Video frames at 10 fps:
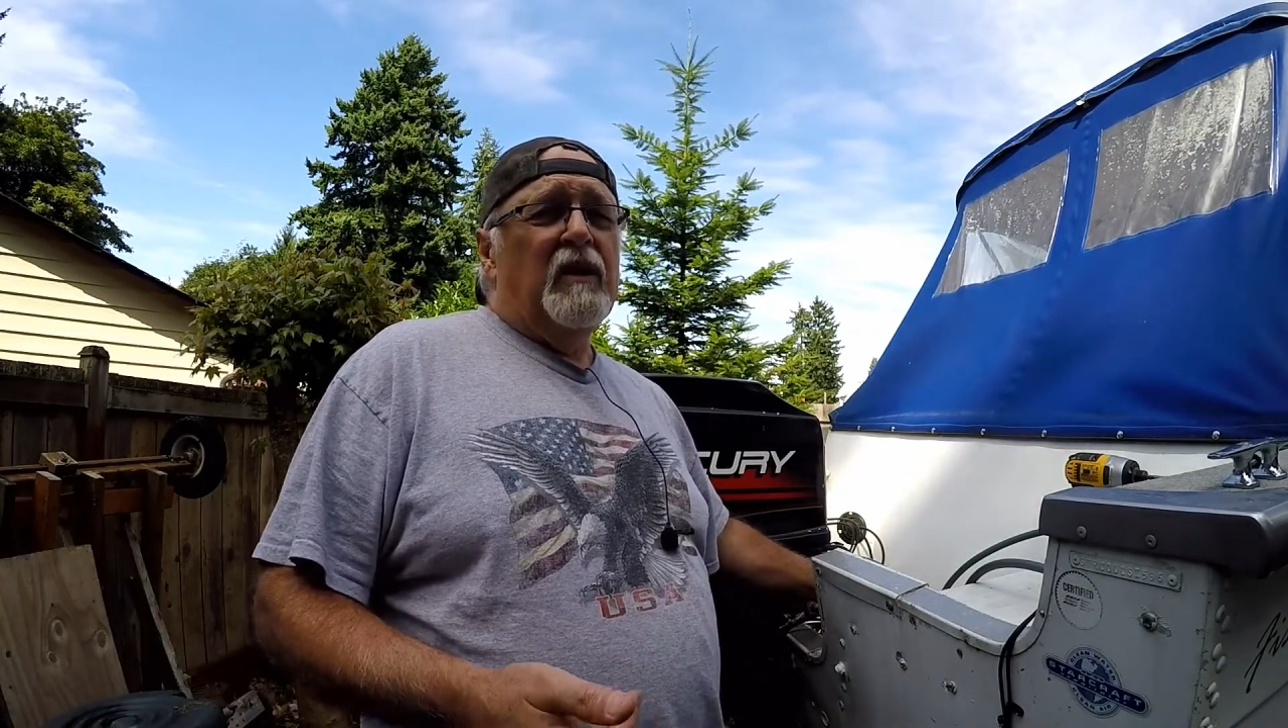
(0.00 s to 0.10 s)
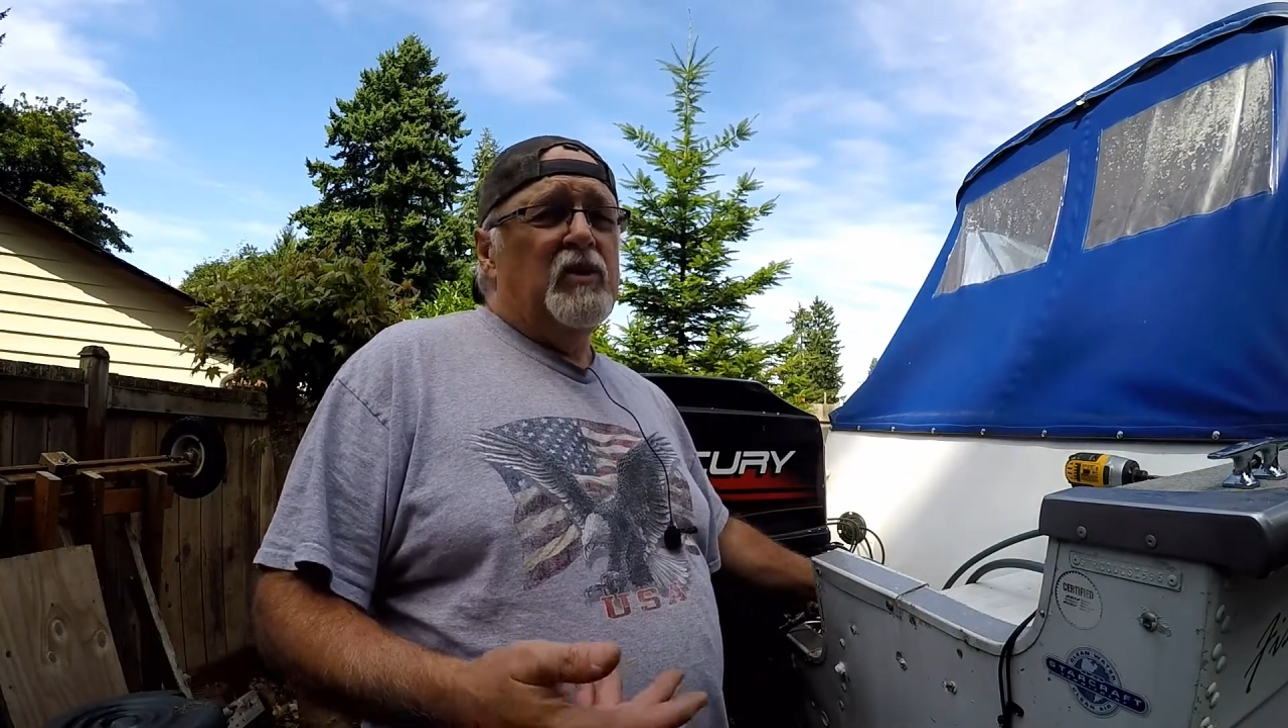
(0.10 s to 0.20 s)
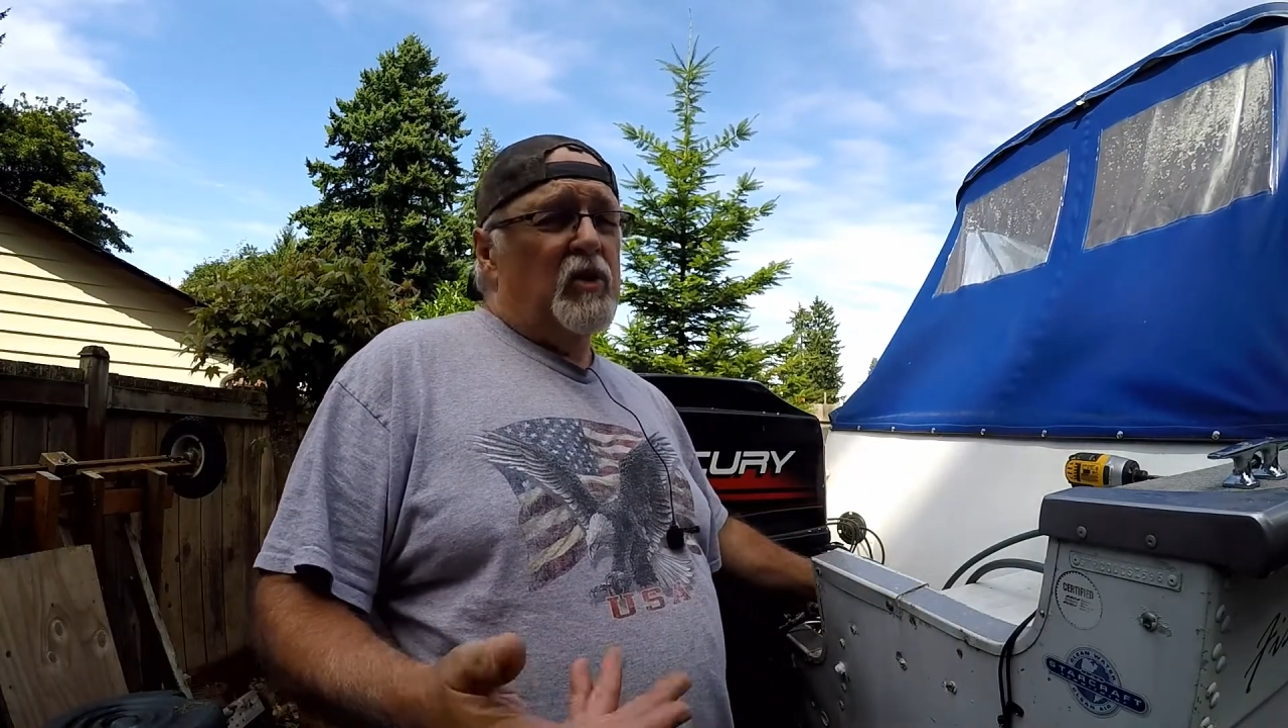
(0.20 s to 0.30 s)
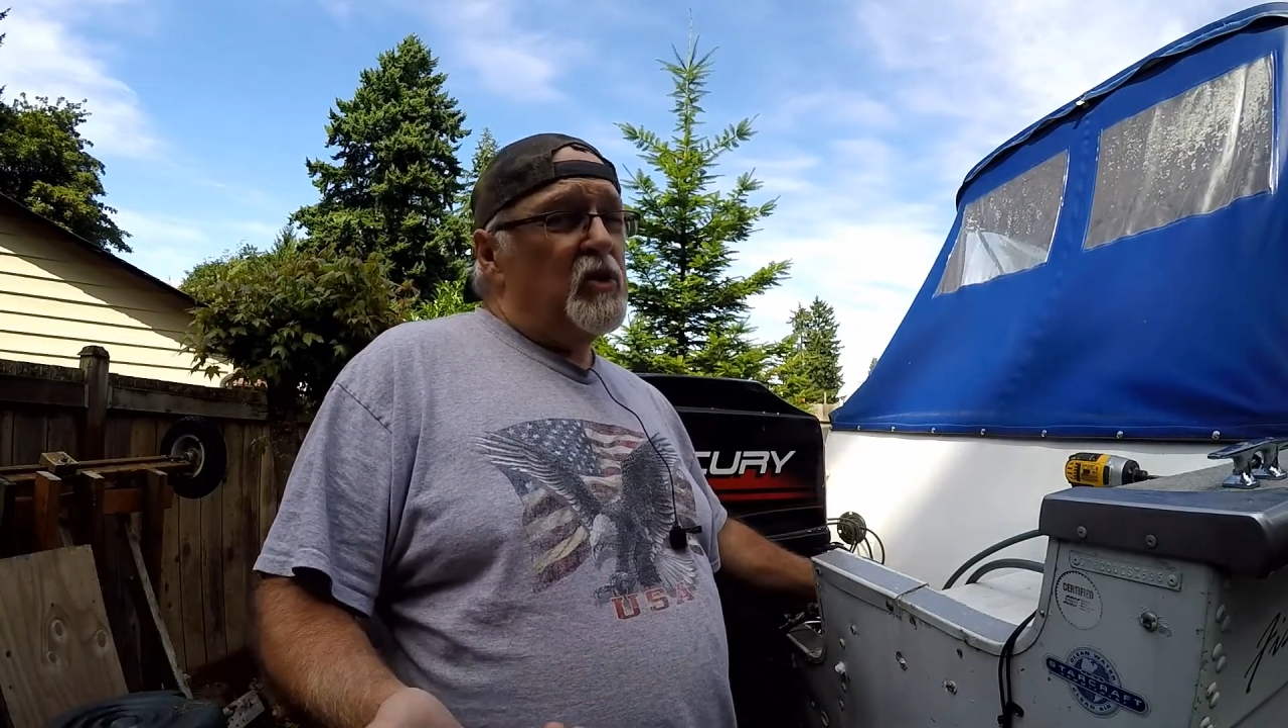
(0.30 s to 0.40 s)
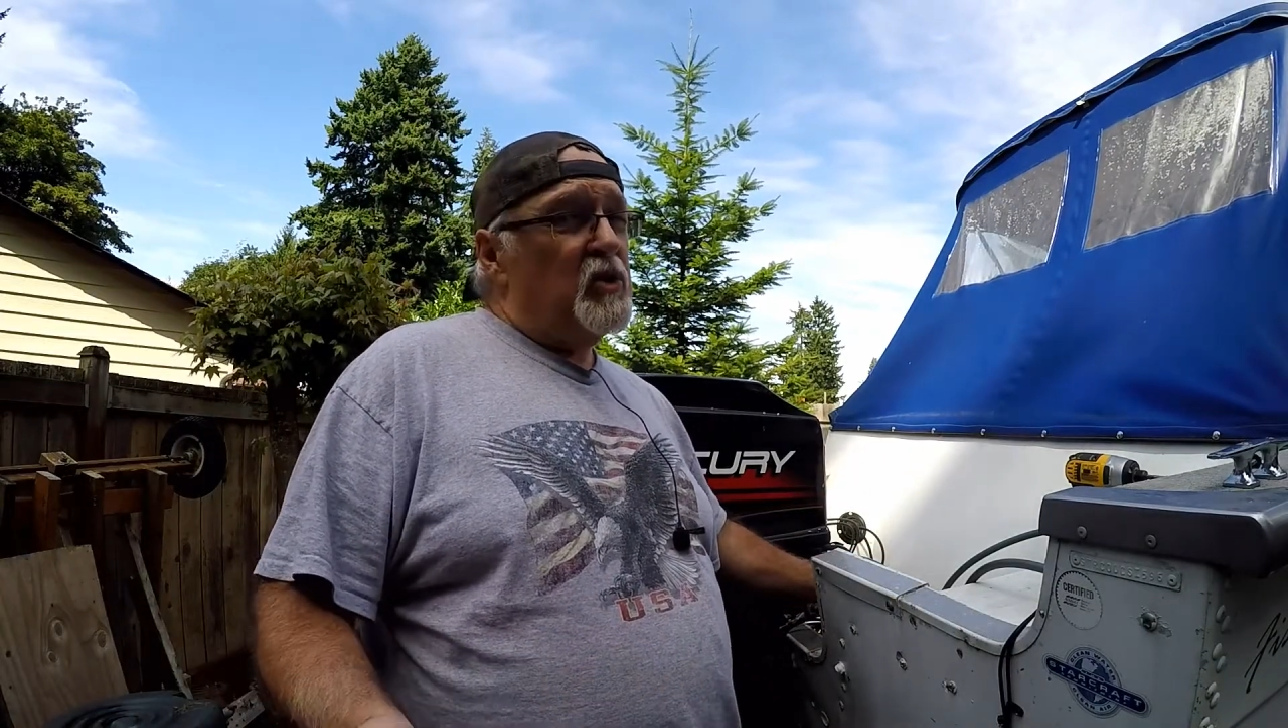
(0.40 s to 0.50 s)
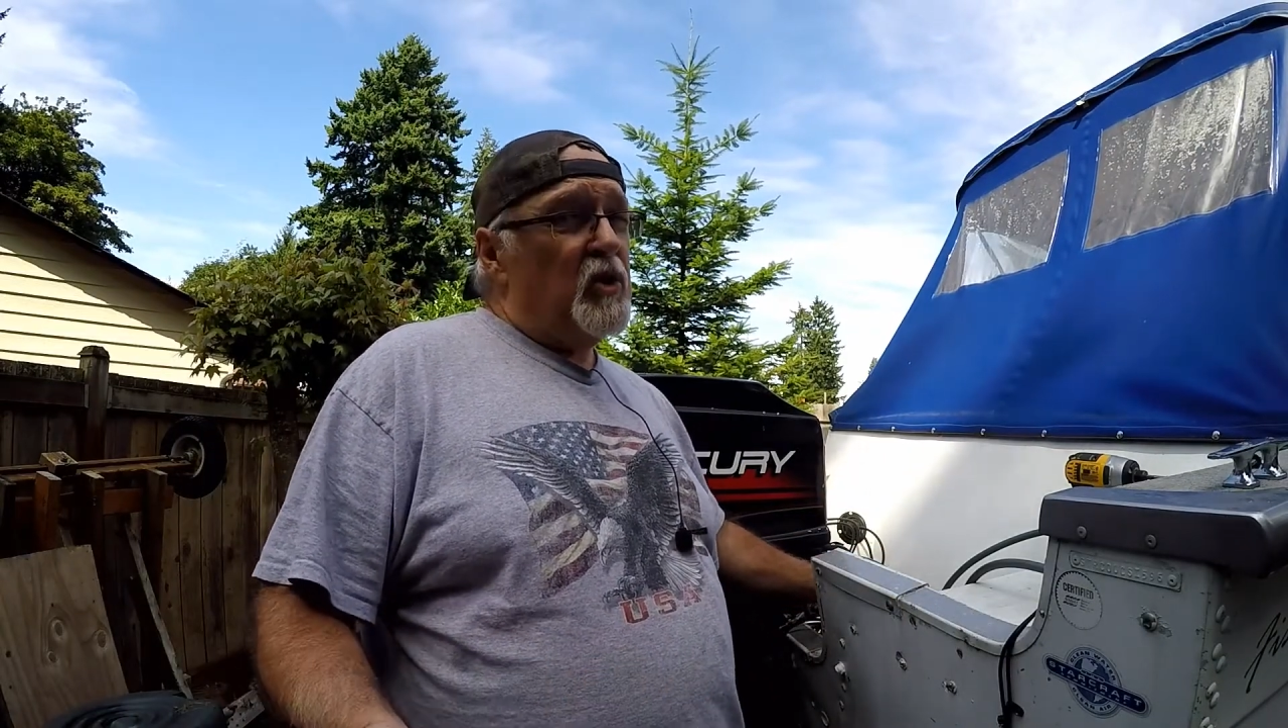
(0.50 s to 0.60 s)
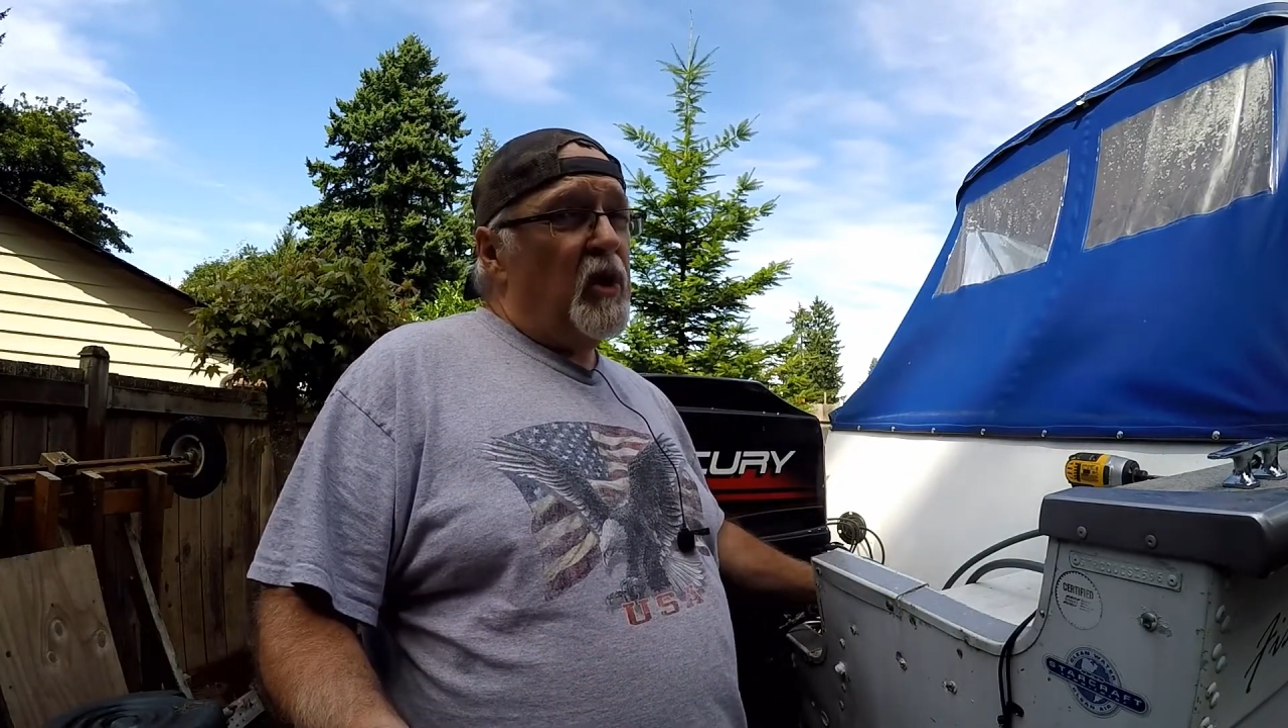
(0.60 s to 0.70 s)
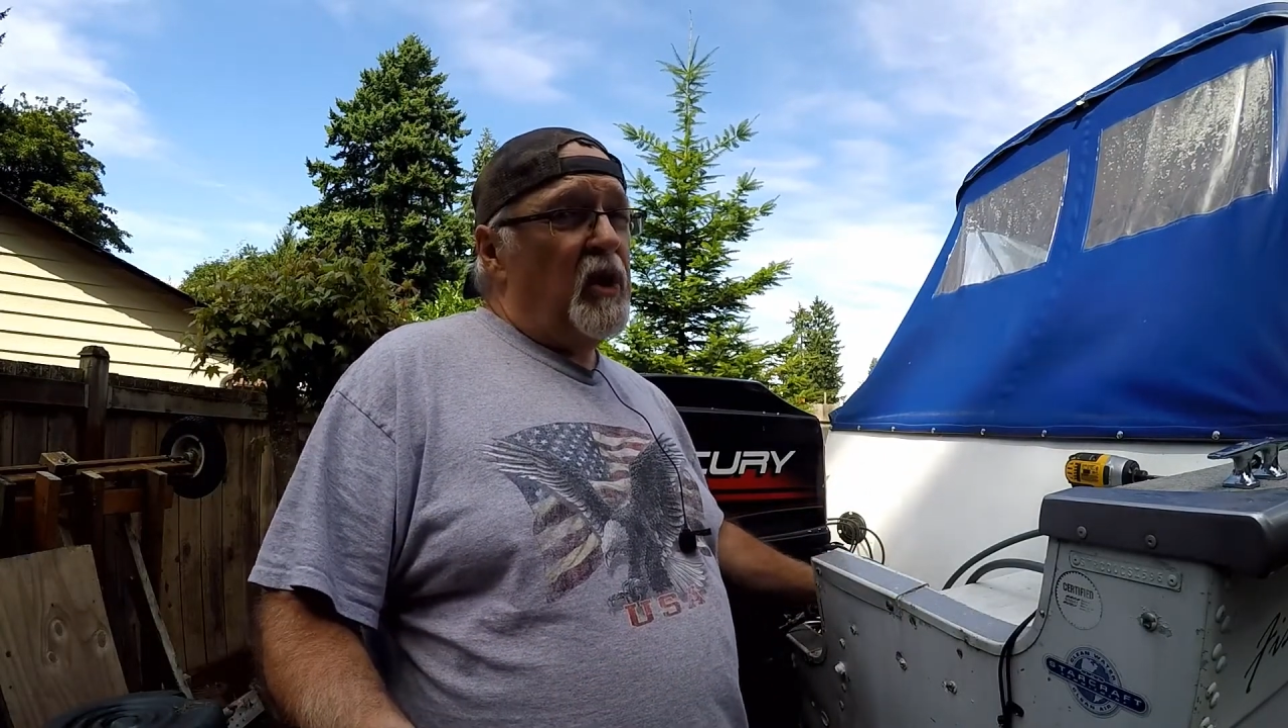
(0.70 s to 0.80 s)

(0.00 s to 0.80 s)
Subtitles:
So just so